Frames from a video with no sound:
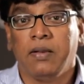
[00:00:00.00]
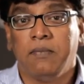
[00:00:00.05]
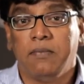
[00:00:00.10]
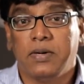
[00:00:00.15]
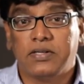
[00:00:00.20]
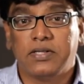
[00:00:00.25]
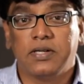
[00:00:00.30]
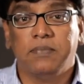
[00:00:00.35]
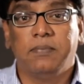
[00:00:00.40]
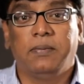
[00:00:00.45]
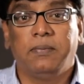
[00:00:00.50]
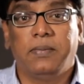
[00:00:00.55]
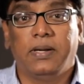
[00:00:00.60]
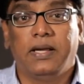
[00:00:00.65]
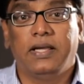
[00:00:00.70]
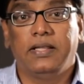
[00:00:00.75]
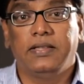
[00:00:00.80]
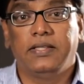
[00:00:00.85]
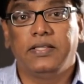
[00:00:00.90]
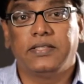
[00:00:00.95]
But
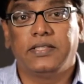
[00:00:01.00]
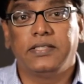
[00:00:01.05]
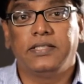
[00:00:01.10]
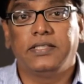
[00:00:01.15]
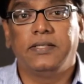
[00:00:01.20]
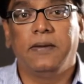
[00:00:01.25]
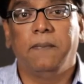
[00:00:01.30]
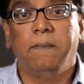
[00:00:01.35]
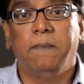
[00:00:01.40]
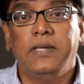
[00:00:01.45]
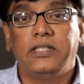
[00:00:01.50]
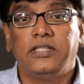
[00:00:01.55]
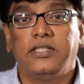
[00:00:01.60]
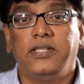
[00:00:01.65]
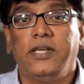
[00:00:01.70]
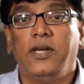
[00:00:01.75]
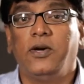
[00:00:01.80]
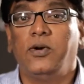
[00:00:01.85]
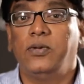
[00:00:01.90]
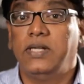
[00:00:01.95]
remember, this is
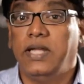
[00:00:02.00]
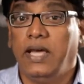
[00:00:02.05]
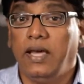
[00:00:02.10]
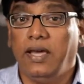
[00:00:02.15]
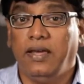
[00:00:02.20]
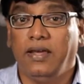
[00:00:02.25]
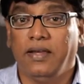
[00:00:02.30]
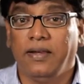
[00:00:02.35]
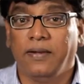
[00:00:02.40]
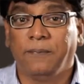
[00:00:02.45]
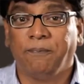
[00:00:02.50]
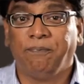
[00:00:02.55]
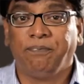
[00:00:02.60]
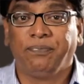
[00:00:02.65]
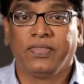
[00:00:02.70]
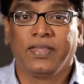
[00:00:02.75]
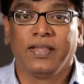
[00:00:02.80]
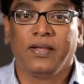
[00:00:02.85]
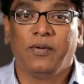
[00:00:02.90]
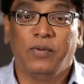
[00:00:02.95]
Missio Dei,
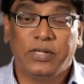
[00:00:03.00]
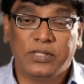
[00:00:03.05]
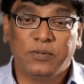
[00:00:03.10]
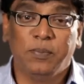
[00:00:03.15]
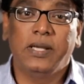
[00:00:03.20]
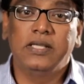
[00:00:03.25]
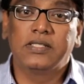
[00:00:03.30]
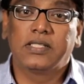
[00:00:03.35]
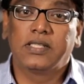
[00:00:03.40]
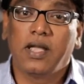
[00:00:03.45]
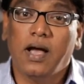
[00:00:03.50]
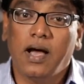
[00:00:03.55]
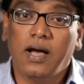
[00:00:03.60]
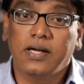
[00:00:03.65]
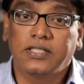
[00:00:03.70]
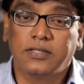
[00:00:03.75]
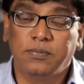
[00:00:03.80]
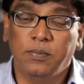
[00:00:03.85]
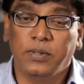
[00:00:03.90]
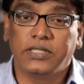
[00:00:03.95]
which means
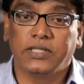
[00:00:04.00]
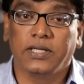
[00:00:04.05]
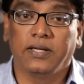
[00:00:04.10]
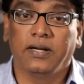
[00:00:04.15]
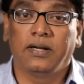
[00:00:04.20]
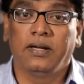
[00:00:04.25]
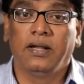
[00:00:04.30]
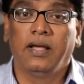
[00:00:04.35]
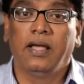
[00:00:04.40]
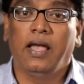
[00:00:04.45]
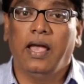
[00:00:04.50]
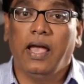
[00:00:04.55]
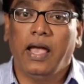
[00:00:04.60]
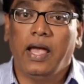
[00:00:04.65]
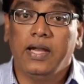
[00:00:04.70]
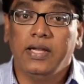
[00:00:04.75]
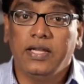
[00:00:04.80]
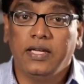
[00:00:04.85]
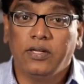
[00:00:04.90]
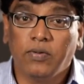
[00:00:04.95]
God's mission,
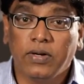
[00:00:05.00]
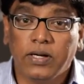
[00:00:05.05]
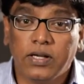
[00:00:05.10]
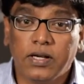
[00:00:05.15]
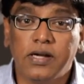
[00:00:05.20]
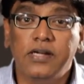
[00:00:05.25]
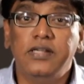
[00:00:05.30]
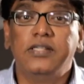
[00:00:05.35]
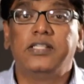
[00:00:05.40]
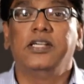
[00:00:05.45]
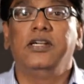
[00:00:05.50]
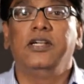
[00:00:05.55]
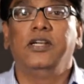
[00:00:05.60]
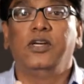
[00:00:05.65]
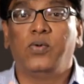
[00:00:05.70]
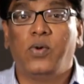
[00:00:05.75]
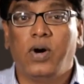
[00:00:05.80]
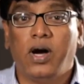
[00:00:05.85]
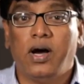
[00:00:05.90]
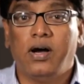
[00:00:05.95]
and it will
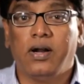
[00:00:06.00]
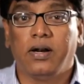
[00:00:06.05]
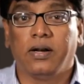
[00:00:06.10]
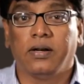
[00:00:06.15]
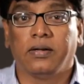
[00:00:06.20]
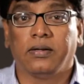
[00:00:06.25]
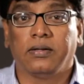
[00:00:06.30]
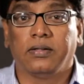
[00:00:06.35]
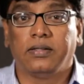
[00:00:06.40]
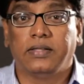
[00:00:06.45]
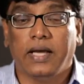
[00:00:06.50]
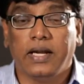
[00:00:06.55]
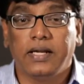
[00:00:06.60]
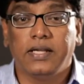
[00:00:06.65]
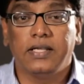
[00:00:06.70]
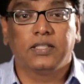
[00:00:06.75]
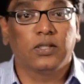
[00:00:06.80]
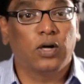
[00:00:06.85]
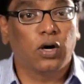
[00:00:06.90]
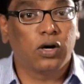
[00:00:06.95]
continue on.
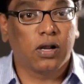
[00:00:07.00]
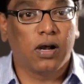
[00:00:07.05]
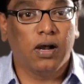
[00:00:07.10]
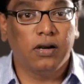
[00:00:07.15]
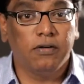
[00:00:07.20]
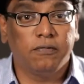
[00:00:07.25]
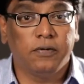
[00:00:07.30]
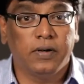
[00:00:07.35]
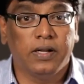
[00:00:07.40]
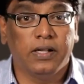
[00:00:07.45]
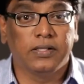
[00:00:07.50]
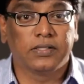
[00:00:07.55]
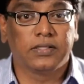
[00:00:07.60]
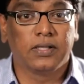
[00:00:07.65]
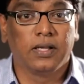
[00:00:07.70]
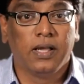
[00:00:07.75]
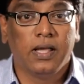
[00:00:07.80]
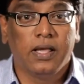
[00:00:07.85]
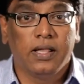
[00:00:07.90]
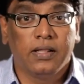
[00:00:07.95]
That is our
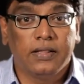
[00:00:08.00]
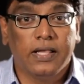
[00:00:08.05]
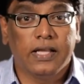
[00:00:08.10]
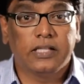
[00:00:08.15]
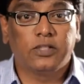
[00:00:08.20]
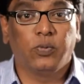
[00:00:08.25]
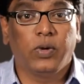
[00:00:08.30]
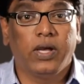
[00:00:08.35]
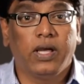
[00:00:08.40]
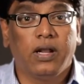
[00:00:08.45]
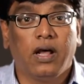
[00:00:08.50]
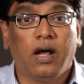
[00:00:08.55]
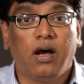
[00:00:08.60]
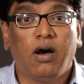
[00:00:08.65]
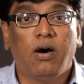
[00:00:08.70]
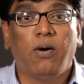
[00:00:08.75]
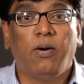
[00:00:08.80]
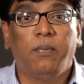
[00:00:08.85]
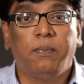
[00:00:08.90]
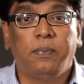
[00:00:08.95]
confidence. That's where our
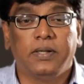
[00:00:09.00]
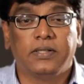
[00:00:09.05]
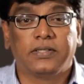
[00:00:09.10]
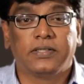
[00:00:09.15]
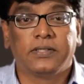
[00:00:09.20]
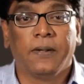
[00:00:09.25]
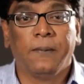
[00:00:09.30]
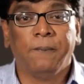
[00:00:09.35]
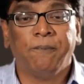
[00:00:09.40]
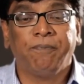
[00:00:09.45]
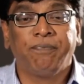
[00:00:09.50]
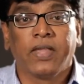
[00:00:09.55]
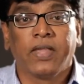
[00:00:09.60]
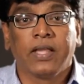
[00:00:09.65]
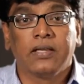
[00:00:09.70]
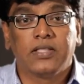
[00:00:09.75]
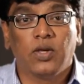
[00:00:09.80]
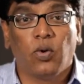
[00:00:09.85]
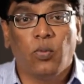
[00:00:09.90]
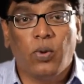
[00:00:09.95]
hope is.
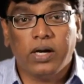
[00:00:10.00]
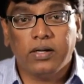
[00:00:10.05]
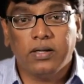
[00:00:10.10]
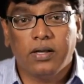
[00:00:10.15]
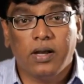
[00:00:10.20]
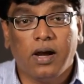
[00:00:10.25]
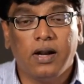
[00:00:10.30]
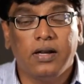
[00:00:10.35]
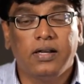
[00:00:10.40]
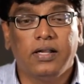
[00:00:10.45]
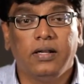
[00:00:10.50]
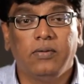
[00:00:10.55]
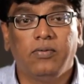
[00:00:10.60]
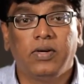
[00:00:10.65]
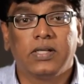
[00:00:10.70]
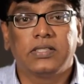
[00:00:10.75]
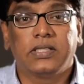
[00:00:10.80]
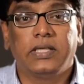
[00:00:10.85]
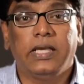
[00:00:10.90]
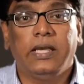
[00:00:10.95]
So what God did
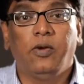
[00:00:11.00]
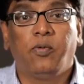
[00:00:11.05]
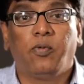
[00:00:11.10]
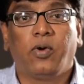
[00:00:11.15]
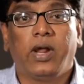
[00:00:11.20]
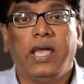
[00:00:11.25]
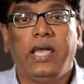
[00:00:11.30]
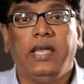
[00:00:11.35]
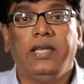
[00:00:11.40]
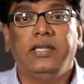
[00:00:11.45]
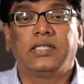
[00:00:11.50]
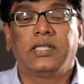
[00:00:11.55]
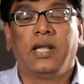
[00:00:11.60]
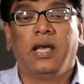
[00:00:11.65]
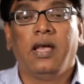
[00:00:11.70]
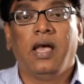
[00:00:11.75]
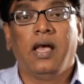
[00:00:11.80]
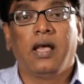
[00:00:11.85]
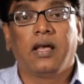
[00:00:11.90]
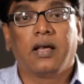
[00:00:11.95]
was He raised
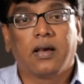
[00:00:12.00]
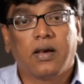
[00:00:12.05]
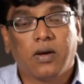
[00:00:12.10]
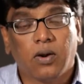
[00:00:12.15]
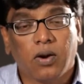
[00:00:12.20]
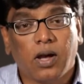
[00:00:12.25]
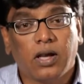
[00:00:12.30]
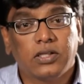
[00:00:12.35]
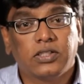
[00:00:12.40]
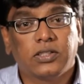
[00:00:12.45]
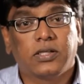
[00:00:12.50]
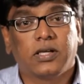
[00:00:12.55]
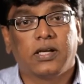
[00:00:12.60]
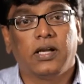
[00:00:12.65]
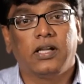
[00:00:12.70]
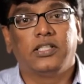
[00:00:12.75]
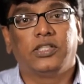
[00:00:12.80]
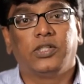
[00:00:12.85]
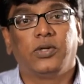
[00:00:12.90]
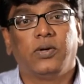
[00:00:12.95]

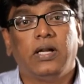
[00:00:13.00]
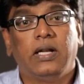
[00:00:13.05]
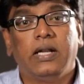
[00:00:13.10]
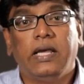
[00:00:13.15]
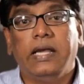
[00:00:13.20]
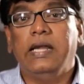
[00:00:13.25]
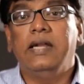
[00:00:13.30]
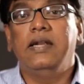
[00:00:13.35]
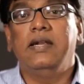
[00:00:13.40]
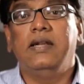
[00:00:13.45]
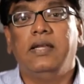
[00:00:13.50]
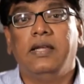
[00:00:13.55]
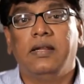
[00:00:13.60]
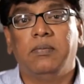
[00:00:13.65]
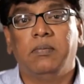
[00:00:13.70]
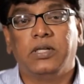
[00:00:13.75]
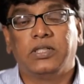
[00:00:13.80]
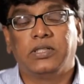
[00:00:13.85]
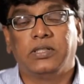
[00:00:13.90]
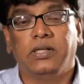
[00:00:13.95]
cross-cultural
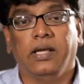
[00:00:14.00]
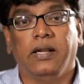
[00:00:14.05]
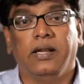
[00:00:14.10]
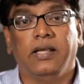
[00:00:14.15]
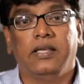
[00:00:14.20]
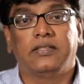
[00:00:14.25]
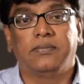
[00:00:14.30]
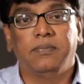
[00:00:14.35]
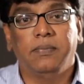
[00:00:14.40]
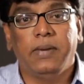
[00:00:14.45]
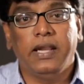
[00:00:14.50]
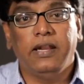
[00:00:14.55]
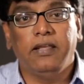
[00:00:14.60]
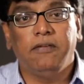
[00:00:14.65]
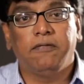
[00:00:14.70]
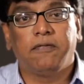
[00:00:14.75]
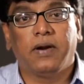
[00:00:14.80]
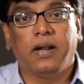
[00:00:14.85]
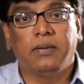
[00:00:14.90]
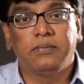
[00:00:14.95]
Indian missionaries,
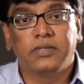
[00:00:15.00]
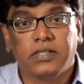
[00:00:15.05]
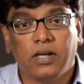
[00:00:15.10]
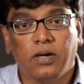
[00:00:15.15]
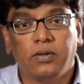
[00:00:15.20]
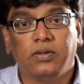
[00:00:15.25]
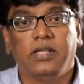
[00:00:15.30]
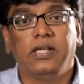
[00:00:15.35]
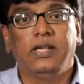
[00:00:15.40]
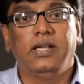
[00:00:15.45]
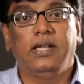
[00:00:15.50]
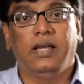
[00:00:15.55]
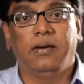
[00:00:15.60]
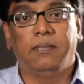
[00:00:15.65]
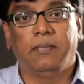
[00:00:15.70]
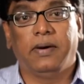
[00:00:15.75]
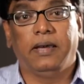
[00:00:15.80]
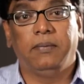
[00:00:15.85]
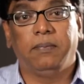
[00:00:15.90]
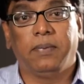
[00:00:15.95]
many from South India,
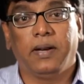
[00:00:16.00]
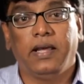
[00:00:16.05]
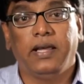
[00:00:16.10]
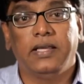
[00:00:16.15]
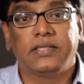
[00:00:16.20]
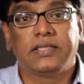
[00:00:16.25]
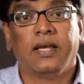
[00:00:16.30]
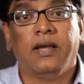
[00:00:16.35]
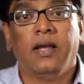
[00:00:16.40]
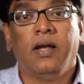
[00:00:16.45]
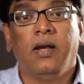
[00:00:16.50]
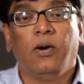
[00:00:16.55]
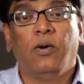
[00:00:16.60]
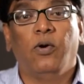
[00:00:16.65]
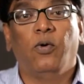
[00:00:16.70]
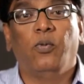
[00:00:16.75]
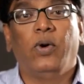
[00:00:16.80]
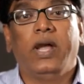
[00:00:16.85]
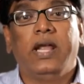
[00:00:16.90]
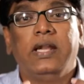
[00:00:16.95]
my place,
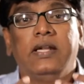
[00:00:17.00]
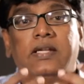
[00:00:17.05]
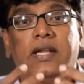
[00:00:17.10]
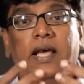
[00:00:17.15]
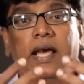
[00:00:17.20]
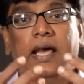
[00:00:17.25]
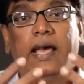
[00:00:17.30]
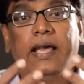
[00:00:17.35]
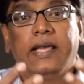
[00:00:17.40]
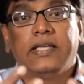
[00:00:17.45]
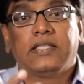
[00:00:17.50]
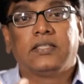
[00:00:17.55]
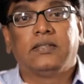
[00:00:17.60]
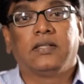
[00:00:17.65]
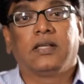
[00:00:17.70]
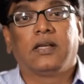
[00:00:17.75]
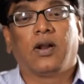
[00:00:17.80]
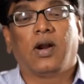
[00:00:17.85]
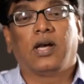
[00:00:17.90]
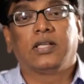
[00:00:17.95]
who went as
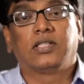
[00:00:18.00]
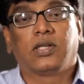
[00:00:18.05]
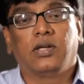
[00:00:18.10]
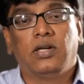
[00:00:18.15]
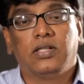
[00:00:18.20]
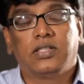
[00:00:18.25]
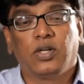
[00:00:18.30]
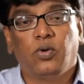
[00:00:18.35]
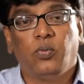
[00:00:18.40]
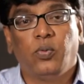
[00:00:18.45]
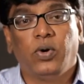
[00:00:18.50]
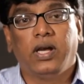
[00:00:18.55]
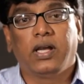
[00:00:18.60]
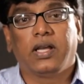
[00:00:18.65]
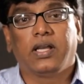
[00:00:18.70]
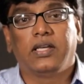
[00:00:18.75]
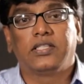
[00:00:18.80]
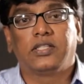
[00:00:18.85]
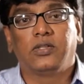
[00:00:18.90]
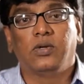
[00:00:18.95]
cross-cultural
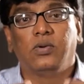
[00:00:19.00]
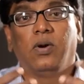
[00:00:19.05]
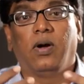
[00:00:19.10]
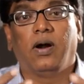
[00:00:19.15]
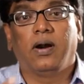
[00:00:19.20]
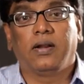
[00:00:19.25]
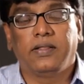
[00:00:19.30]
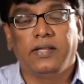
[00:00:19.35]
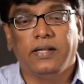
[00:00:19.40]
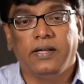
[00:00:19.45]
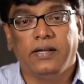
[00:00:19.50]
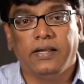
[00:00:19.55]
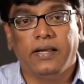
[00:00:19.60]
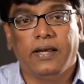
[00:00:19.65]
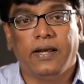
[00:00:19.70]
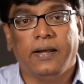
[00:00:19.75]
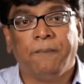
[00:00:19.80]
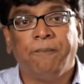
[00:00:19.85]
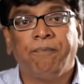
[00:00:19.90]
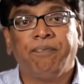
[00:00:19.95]
workers to North
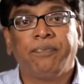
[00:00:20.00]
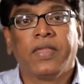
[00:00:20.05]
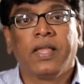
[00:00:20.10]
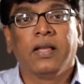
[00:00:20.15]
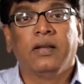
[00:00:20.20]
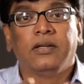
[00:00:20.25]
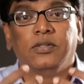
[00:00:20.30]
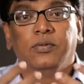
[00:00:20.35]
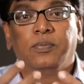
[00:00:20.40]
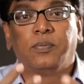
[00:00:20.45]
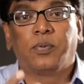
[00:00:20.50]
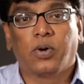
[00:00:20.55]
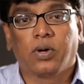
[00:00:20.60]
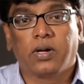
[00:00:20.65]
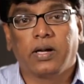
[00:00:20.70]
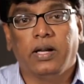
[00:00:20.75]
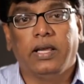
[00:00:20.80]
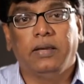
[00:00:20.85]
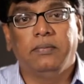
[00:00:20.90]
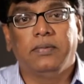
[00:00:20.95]
India to
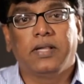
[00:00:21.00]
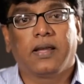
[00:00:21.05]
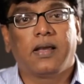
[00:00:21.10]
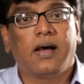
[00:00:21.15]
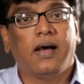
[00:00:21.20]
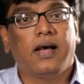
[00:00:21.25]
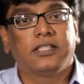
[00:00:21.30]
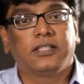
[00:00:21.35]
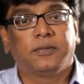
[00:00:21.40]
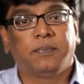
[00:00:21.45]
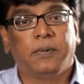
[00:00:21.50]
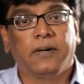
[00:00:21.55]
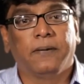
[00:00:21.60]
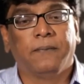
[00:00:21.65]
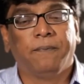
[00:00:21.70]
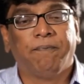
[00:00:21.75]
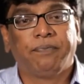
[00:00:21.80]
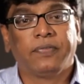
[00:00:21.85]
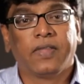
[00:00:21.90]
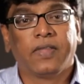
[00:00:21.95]
proclaim the gospel.